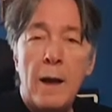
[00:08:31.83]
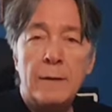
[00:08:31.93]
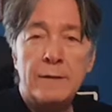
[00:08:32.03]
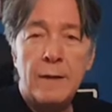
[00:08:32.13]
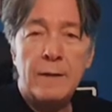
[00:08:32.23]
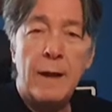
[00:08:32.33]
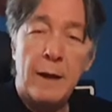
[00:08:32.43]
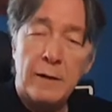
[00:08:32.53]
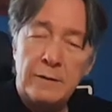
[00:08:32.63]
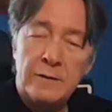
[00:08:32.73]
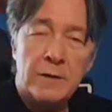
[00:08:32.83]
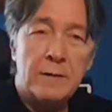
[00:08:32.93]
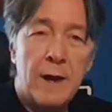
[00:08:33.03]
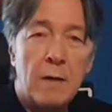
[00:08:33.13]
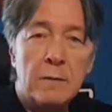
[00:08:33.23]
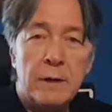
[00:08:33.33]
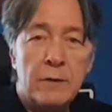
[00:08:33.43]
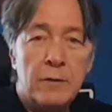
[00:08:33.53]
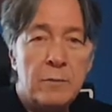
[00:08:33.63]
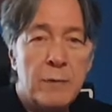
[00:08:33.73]
Sunday, I chilled out,
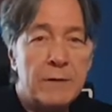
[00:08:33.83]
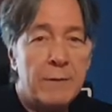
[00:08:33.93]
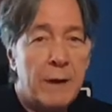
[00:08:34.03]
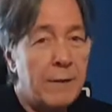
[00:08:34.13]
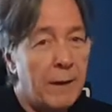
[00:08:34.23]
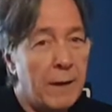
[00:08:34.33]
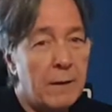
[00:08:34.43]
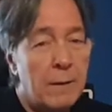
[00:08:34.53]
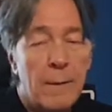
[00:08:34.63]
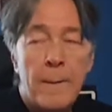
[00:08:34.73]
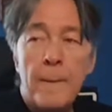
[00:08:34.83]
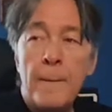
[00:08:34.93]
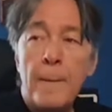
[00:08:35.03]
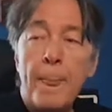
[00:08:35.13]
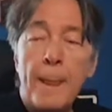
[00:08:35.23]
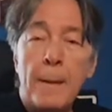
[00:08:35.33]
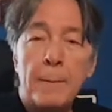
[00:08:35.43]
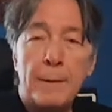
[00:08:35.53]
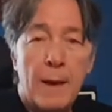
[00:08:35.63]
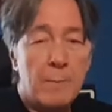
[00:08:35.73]
didn't do much of anything.
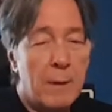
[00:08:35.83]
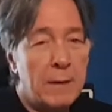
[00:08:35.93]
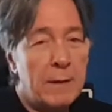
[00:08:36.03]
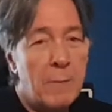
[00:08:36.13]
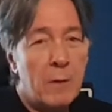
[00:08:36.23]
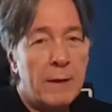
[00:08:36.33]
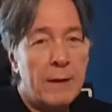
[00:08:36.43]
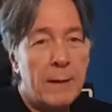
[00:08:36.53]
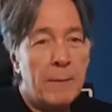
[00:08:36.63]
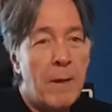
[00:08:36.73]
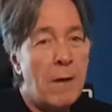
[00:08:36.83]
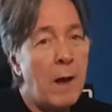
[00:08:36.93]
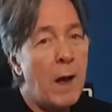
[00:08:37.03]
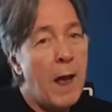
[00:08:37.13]
But then Monday morning came along